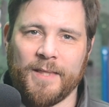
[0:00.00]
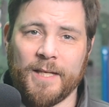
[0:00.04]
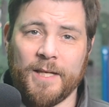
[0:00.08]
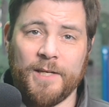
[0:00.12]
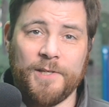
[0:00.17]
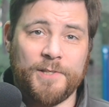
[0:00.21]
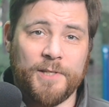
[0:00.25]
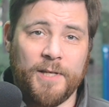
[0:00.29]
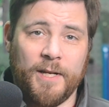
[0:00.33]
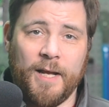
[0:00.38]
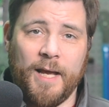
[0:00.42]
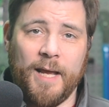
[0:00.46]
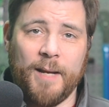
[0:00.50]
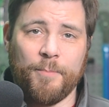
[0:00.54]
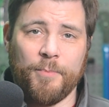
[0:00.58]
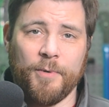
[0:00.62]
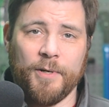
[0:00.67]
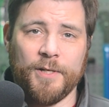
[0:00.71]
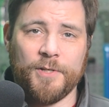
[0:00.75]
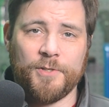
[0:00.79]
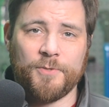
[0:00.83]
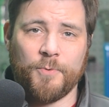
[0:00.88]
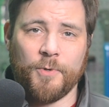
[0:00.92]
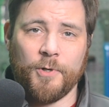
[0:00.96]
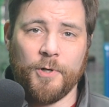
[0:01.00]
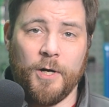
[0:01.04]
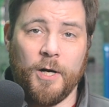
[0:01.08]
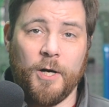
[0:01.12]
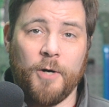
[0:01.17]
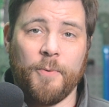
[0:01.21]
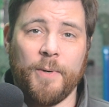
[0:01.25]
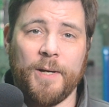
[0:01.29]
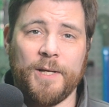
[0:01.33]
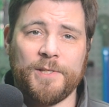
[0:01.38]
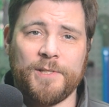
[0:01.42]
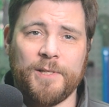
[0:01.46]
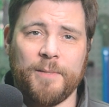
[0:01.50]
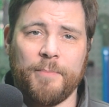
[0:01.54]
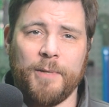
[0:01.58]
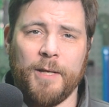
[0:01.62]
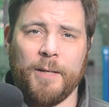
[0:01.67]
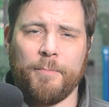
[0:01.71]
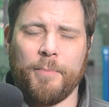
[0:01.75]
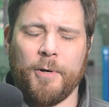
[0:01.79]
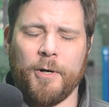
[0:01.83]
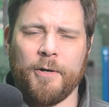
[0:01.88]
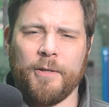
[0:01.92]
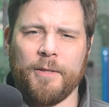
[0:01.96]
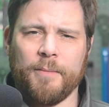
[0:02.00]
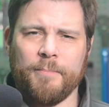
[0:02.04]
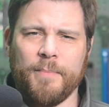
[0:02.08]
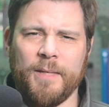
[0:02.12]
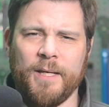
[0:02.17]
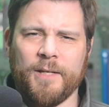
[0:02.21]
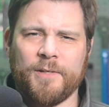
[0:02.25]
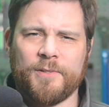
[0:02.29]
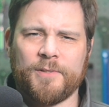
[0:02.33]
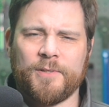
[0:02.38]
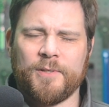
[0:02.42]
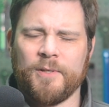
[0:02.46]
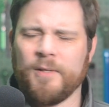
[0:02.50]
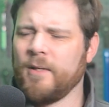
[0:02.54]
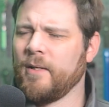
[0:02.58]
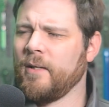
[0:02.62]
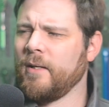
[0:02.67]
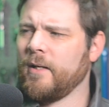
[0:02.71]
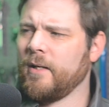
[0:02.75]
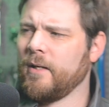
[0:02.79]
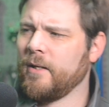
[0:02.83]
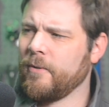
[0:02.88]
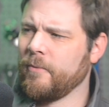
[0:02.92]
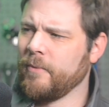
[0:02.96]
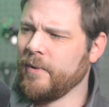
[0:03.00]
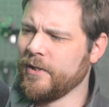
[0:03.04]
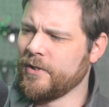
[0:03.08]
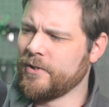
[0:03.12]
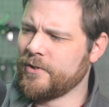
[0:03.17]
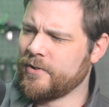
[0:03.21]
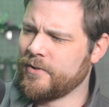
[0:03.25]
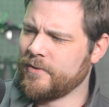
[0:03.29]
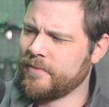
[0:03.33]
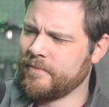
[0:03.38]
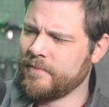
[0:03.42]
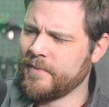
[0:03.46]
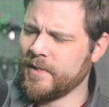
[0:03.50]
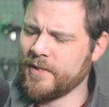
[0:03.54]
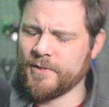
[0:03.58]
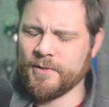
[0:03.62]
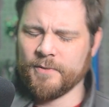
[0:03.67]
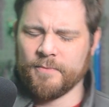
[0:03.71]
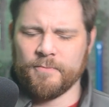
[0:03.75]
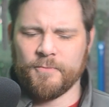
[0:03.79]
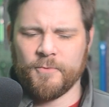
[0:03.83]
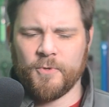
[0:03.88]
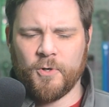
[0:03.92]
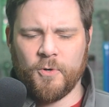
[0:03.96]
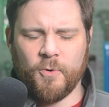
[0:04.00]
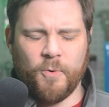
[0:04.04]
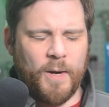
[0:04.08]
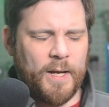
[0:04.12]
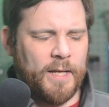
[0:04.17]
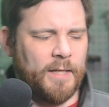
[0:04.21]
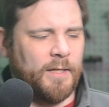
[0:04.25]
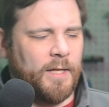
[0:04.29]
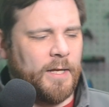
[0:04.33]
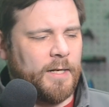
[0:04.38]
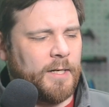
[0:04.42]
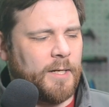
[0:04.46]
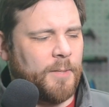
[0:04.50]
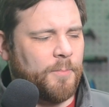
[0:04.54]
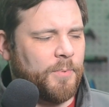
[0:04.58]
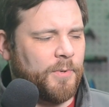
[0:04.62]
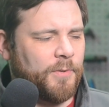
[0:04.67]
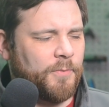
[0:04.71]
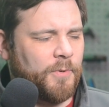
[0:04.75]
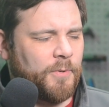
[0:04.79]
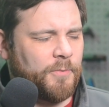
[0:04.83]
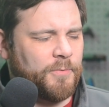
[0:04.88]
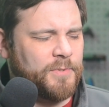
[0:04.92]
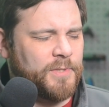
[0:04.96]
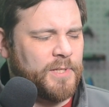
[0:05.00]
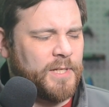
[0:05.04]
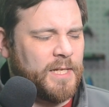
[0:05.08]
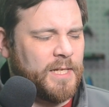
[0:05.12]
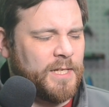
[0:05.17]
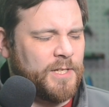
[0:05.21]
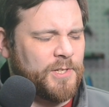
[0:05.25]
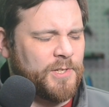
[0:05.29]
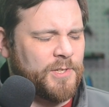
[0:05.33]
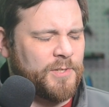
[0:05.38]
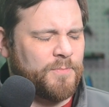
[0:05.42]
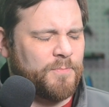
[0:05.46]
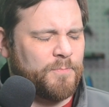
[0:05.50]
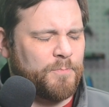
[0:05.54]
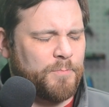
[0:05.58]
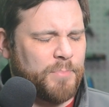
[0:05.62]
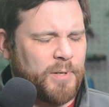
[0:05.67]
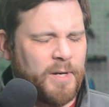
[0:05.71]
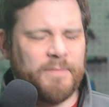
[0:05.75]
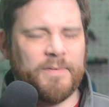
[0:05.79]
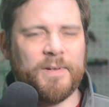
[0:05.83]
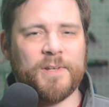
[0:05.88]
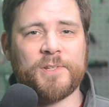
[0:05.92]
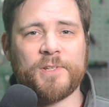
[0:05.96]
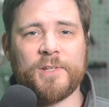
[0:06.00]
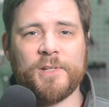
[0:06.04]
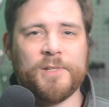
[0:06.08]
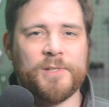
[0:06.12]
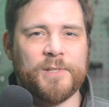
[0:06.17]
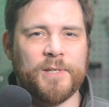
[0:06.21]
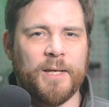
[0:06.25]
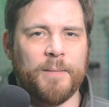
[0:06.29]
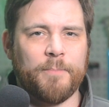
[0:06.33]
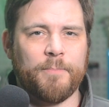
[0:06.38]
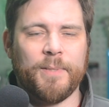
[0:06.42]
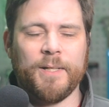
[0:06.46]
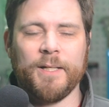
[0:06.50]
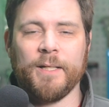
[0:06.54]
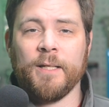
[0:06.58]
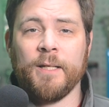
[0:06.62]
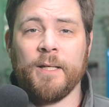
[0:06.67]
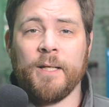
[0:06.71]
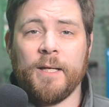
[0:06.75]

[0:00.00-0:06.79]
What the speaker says: He said hybrids were always a big part of the mix, which doesn't quite line up with what he just previously said, but